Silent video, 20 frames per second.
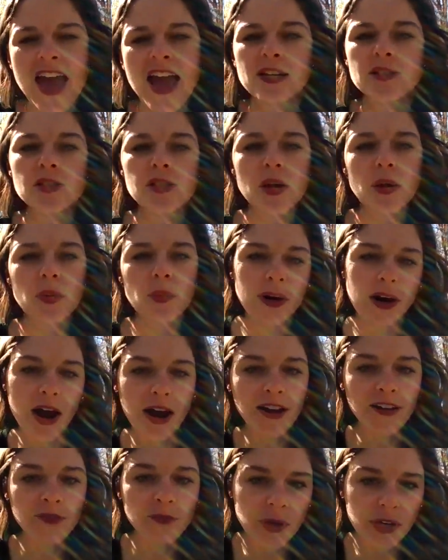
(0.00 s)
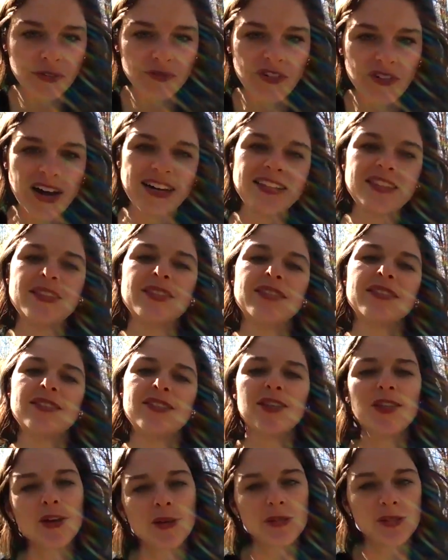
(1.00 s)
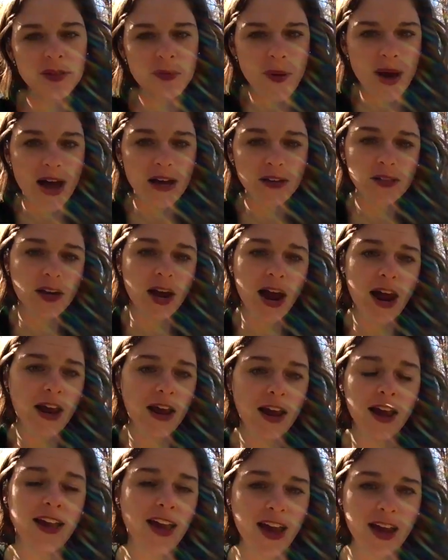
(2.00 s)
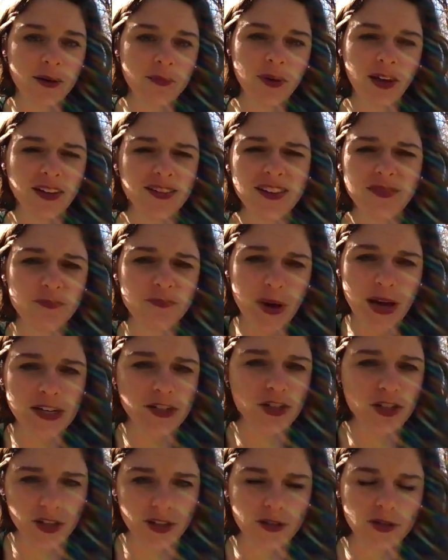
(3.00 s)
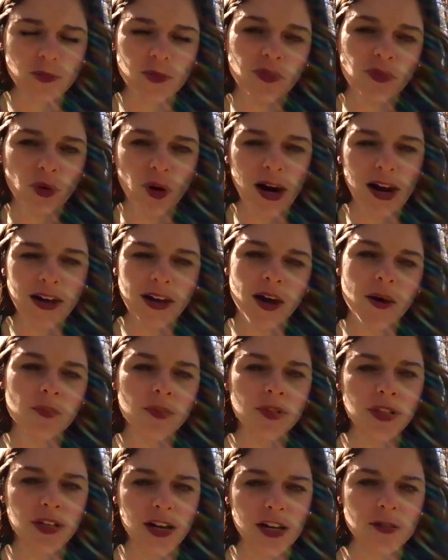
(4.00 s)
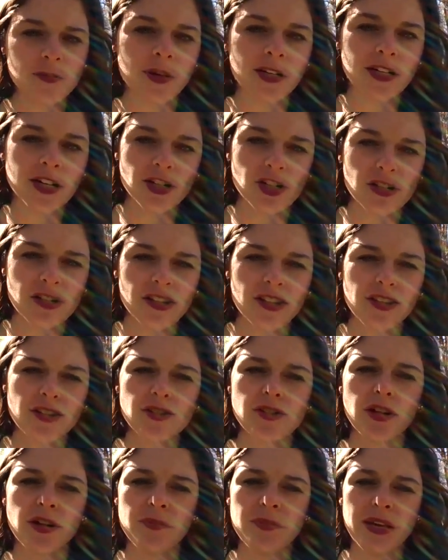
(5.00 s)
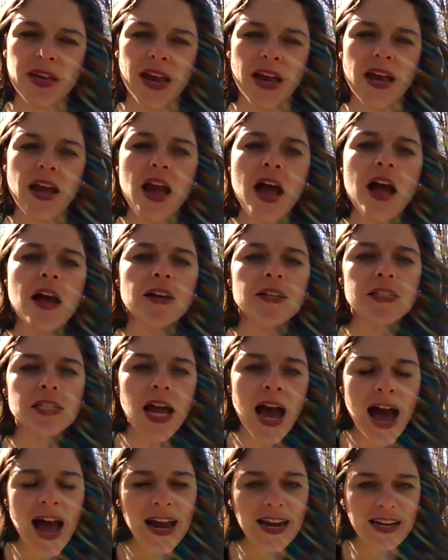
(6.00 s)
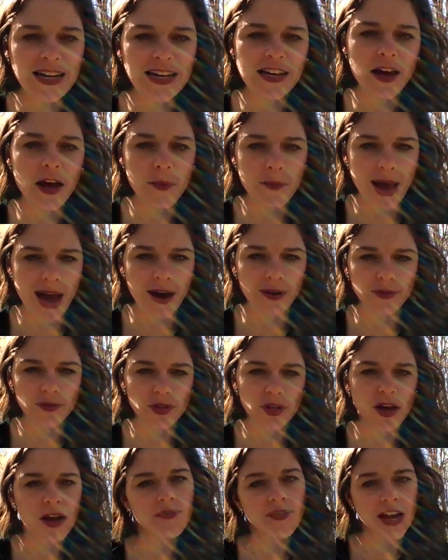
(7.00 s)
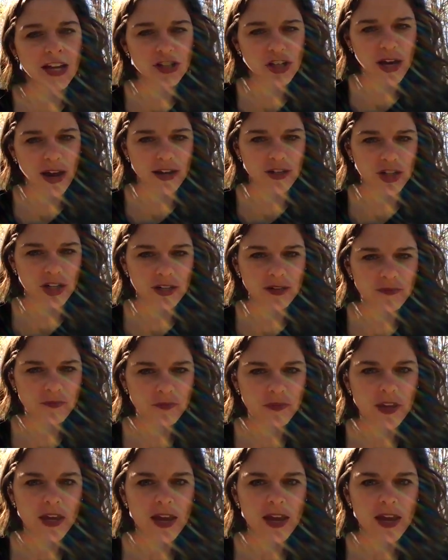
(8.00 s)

And so when I have been invited to those in the past, because I've been to those before, I come with an expectation that there's going to be a tiny amount of education.